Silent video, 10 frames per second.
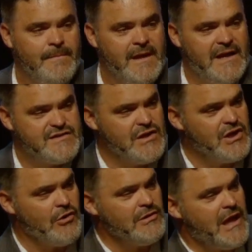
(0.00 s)
It's a
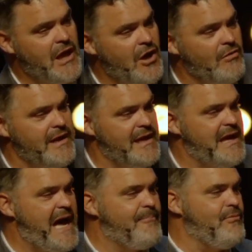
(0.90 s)
go low and
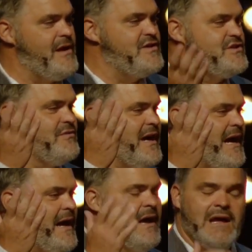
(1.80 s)
God brings you
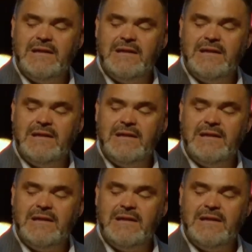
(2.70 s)
high.